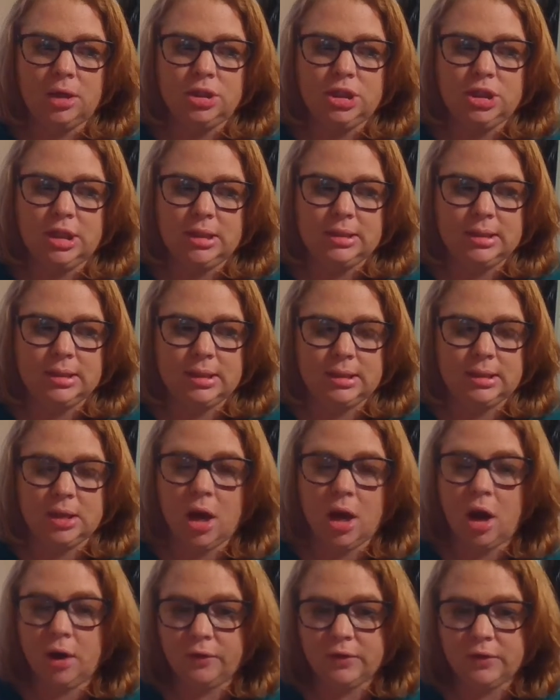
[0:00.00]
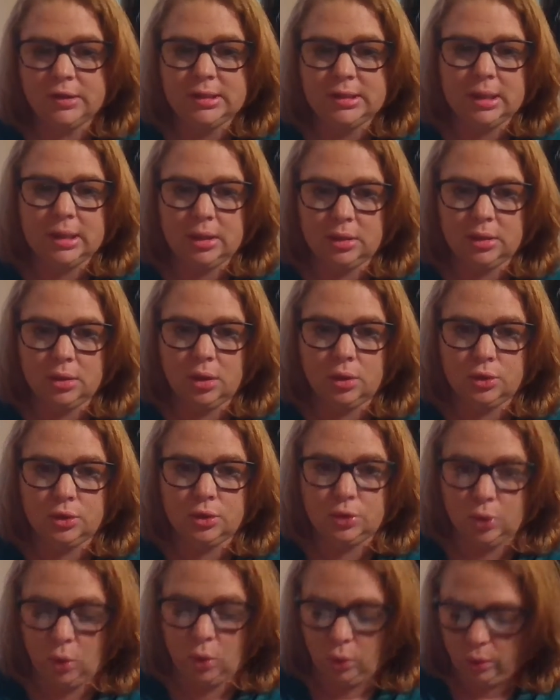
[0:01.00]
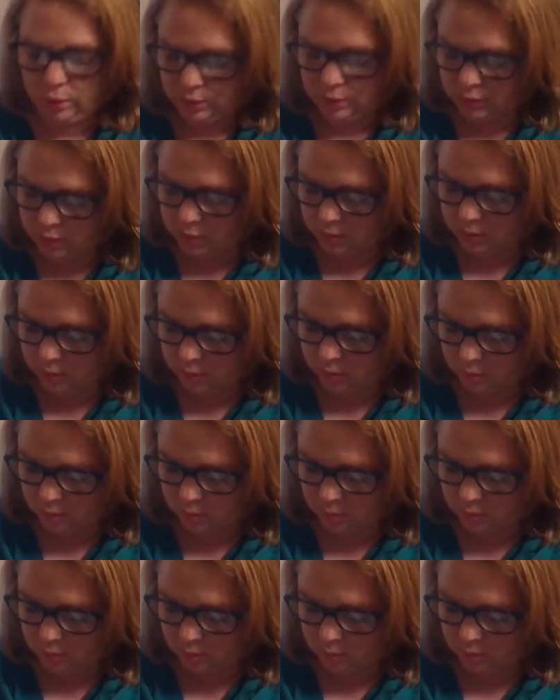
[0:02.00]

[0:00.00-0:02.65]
Jesus harvesting souls.